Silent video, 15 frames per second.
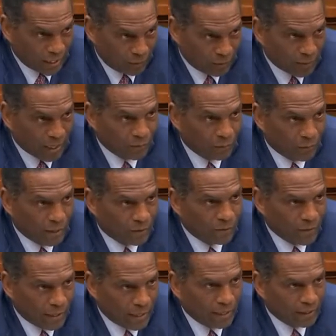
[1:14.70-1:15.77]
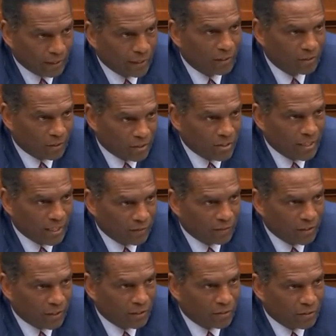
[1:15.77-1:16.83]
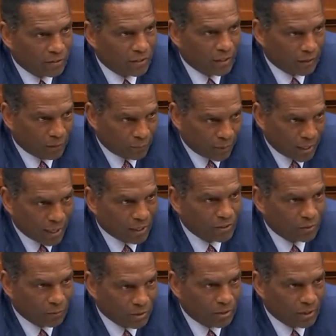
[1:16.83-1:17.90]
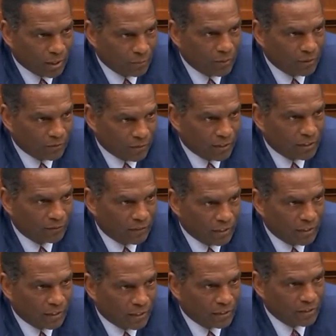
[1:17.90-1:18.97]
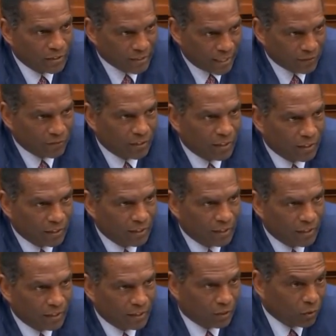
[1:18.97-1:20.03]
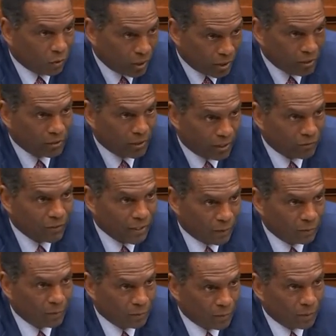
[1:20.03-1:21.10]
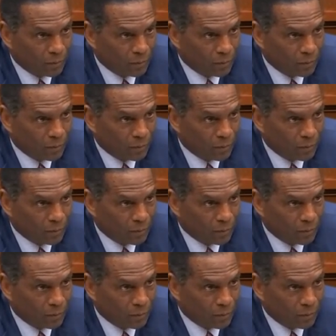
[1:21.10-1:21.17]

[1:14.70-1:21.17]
we got from the FAA, it is a safe. There are blocks in which it can be effectively done safely, according to the FAA report.